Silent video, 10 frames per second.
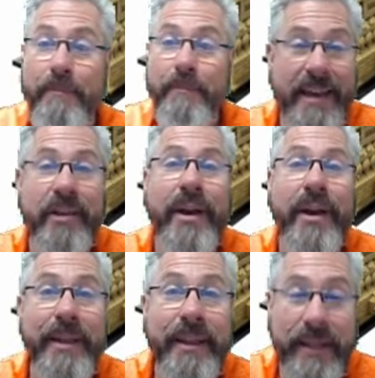had a great
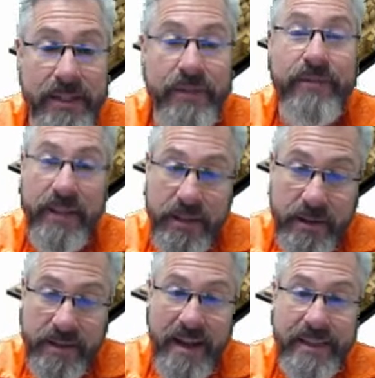ability to
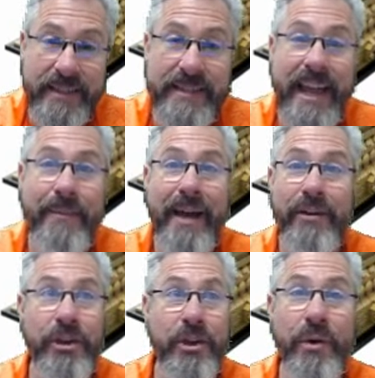knock this game out,
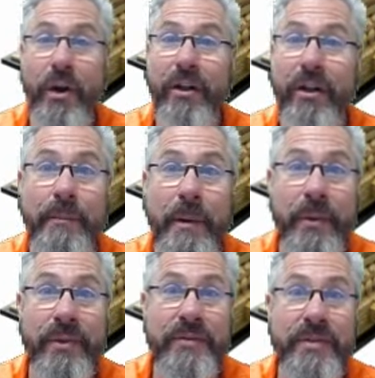you'd all come up
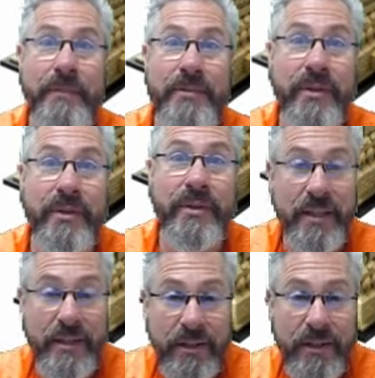with the same
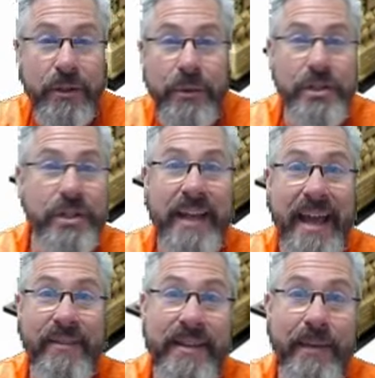conclusion and
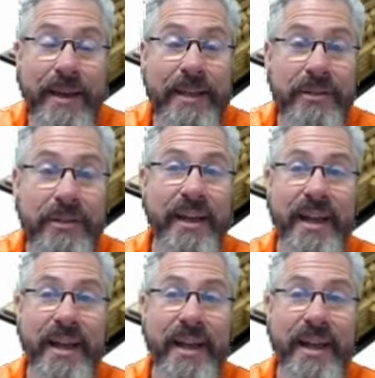have the same answer.